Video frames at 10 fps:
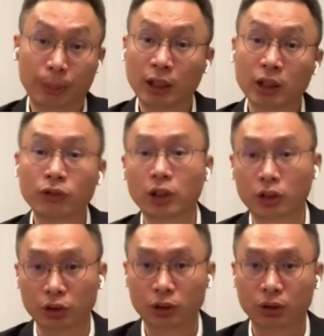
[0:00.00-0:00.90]
It's better
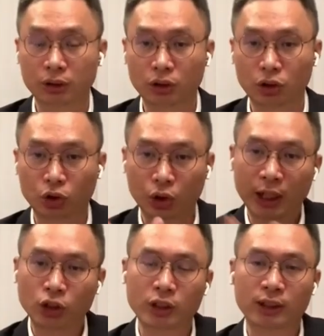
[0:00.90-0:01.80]
not to
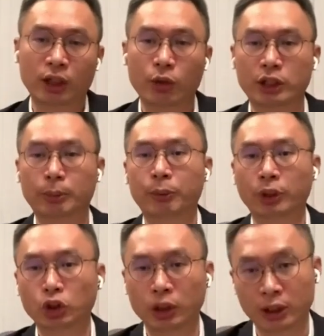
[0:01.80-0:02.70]
change this kind of
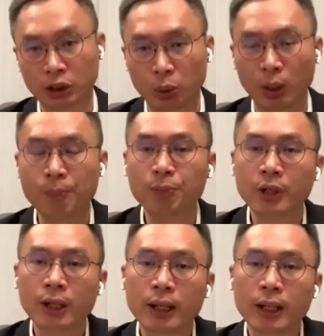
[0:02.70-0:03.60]
respiration and so
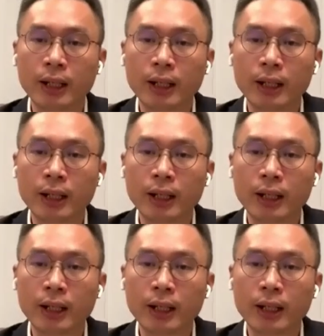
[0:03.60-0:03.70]
on.